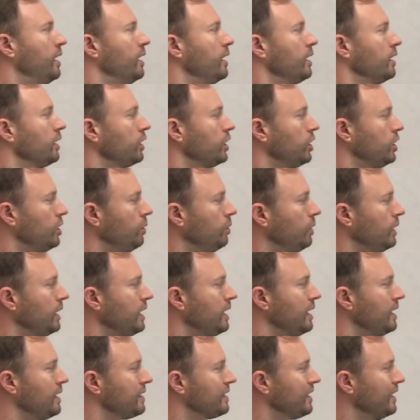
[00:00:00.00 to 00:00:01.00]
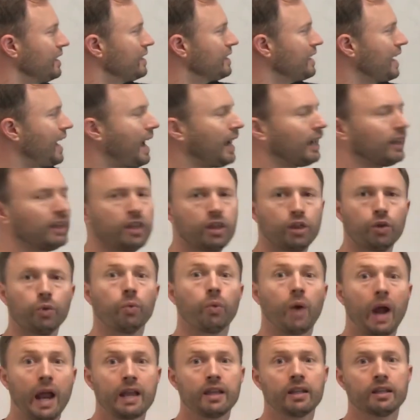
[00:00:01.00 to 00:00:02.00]
QE is exactly the
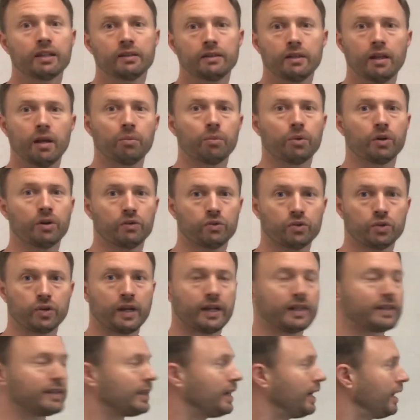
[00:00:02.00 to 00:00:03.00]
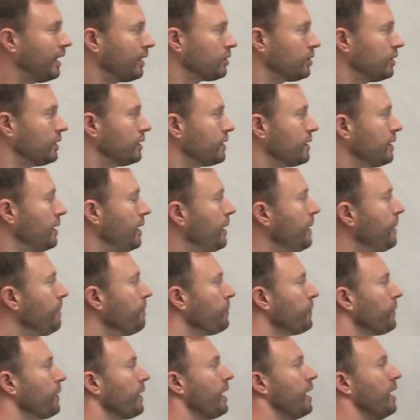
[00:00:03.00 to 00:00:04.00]
right number of transactions.
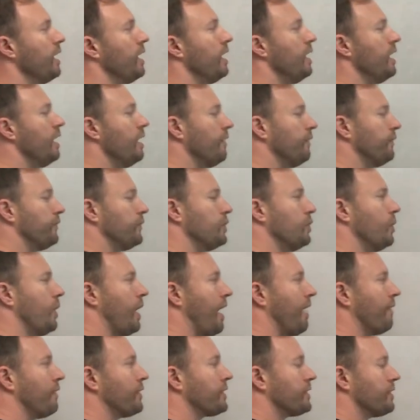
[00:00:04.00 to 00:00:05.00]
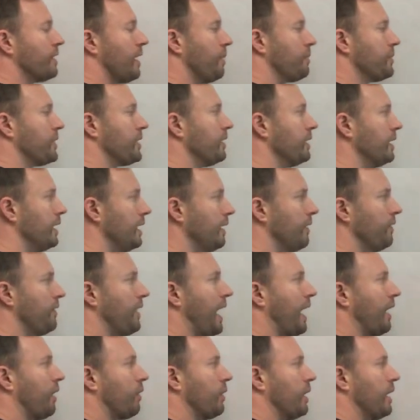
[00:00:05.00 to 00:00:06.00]
If you have a subsidy,
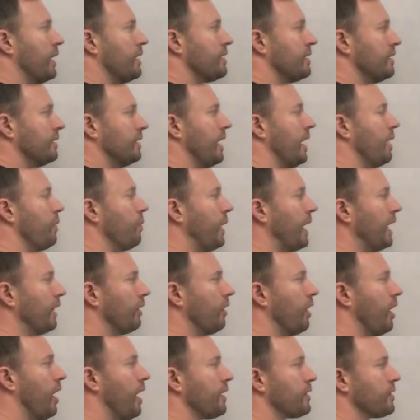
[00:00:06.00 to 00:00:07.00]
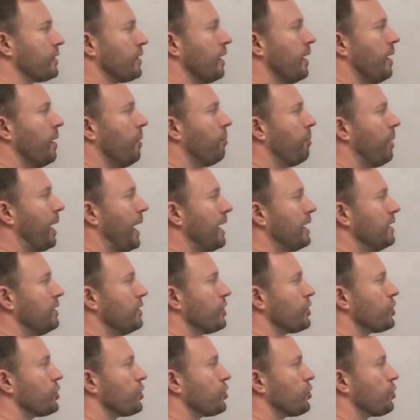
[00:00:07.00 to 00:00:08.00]
that creates a deadweight loss by
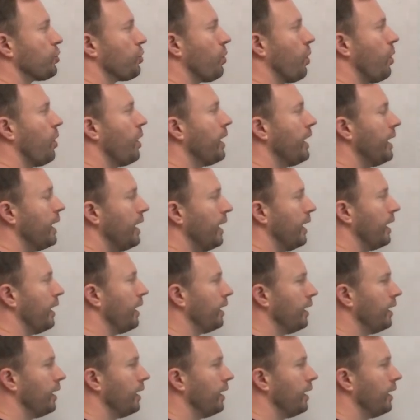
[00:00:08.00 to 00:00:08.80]
destroying